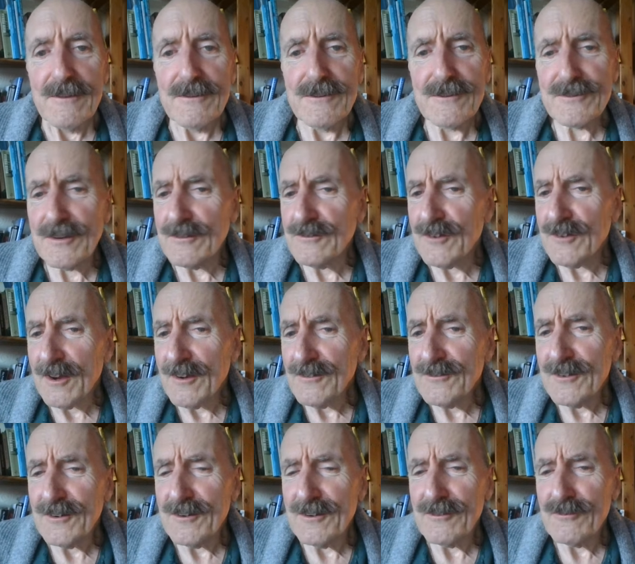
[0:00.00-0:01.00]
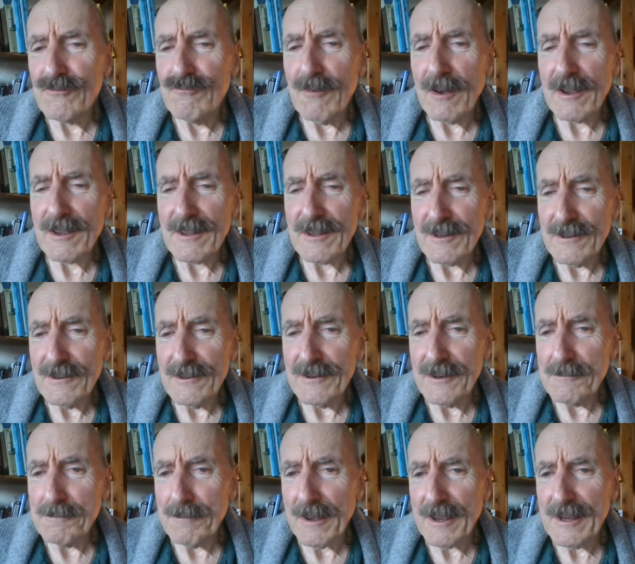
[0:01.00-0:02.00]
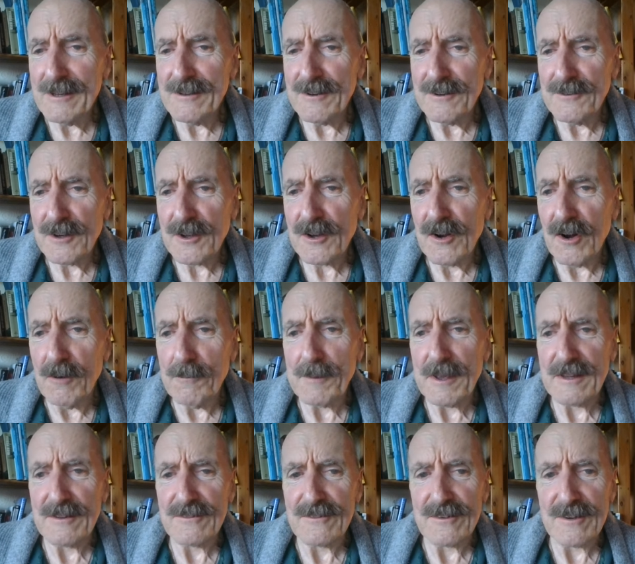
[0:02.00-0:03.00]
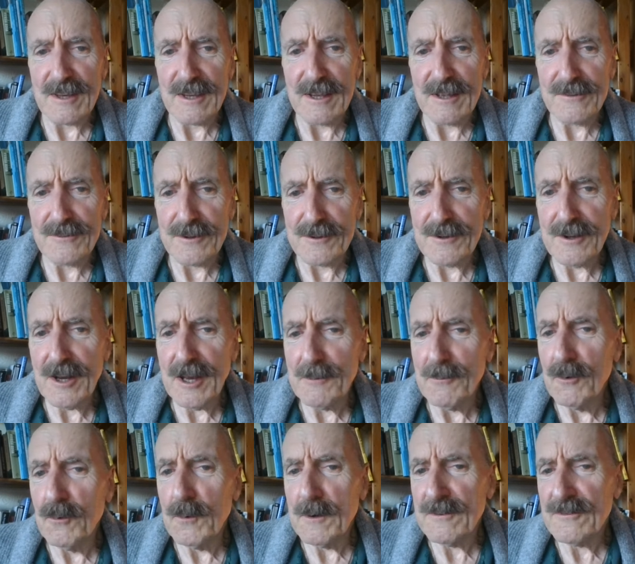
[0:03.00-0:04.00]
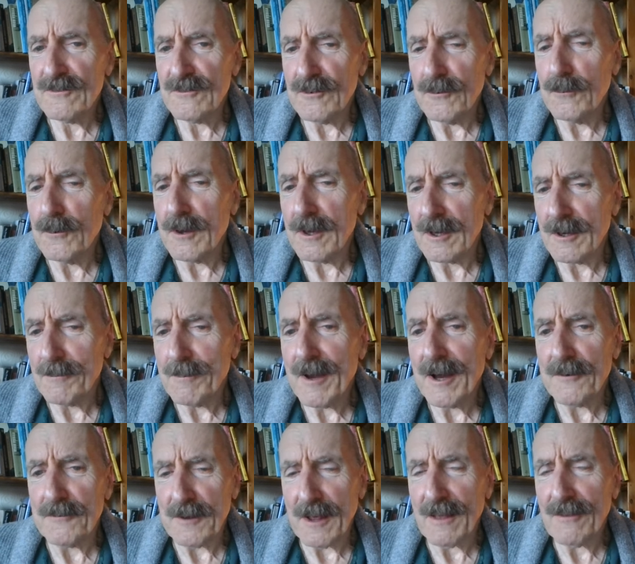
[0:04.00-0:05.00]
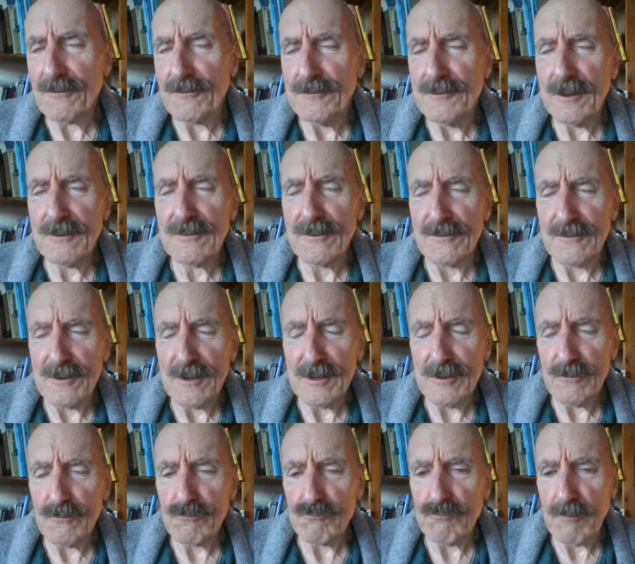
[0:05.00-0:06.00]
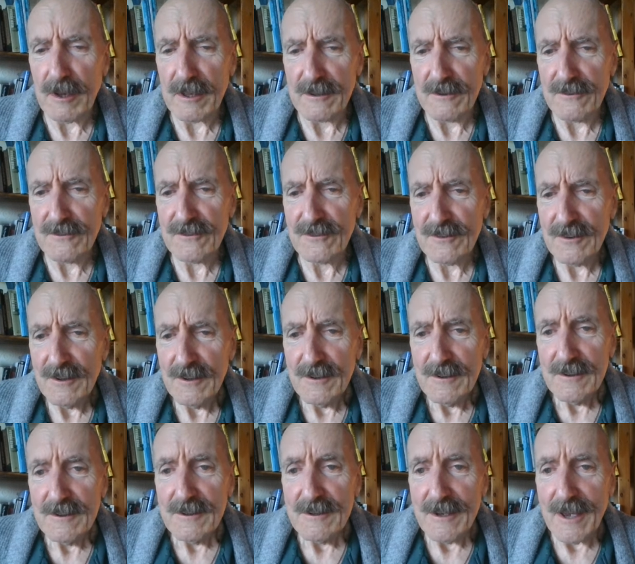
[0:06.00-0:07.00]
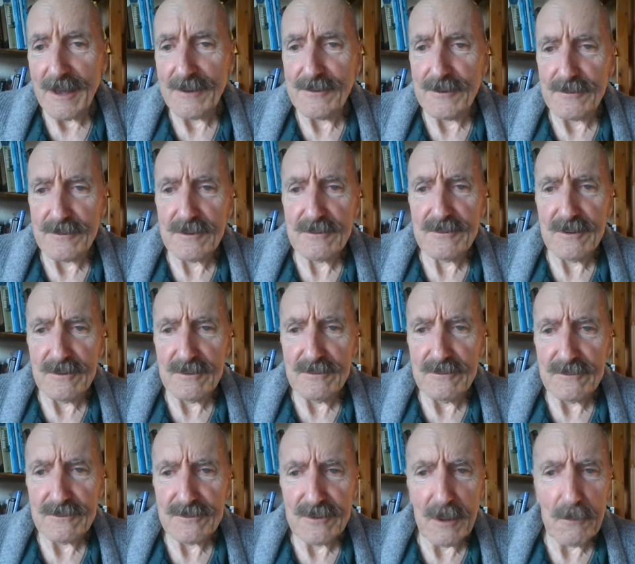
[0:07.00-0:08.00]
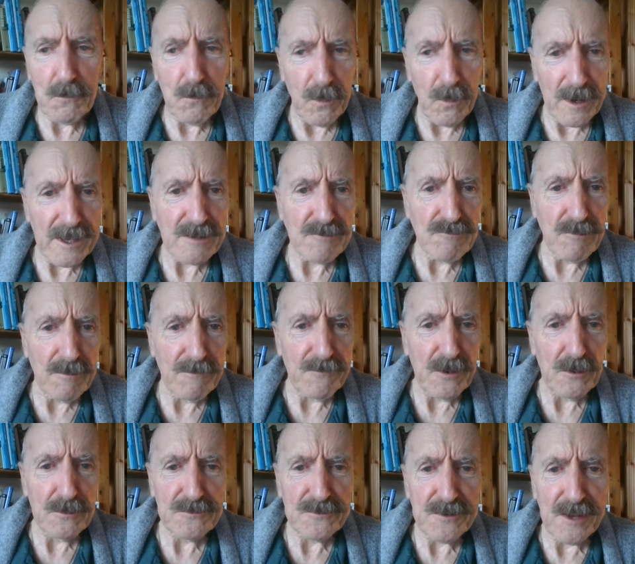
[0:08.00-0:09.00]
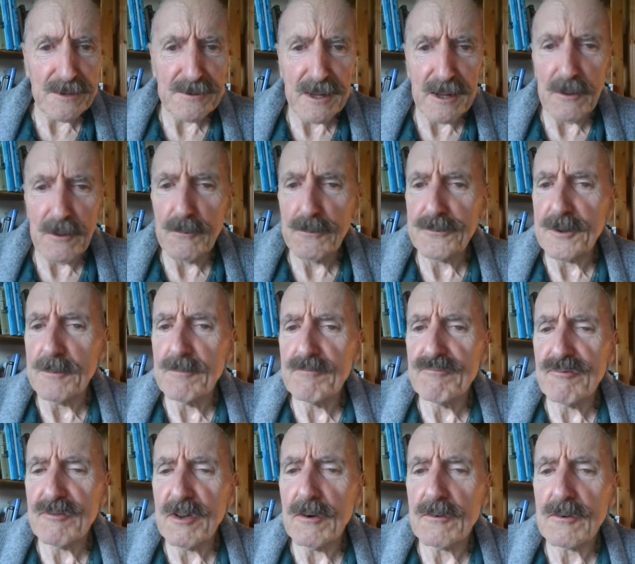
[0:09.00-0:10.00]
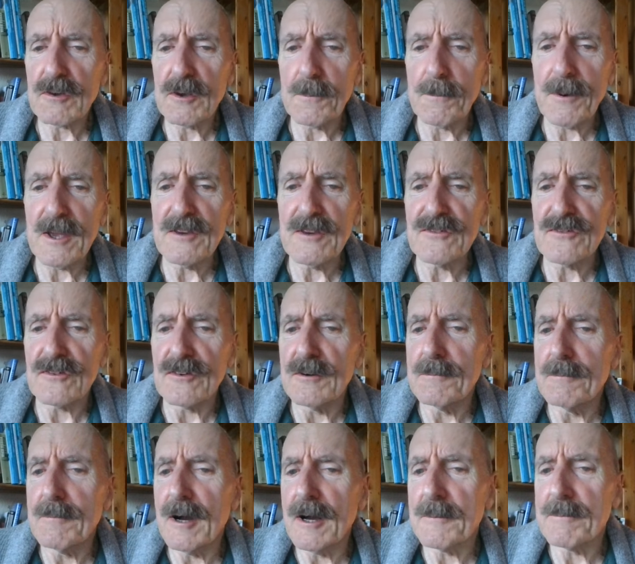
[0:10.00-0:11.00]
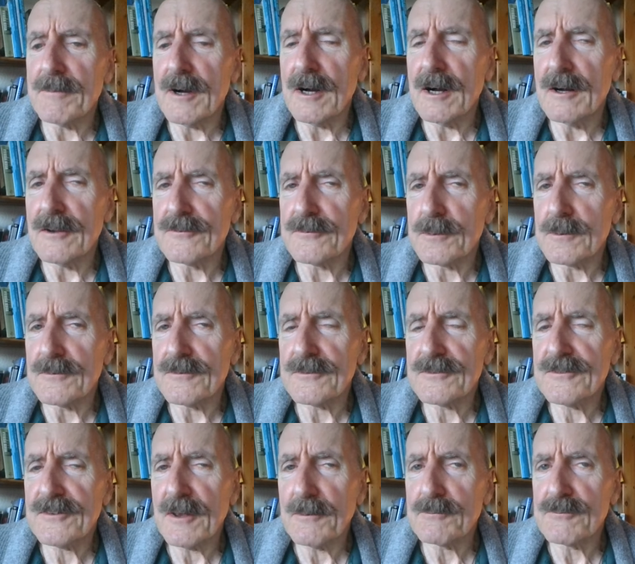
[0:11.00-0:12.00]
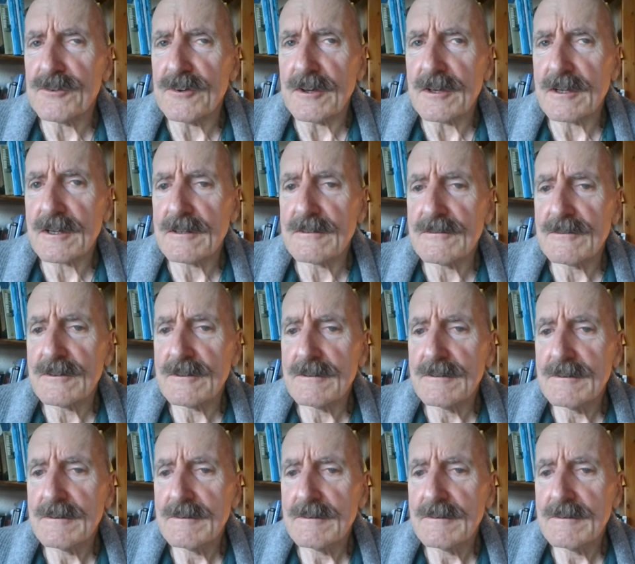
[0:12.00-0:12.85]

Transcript: The suggestion is regularly made in the comments here that I am always talking about ethnicity and race, and that this in some way reveals an unhealthy preoccupation on my part with the subject.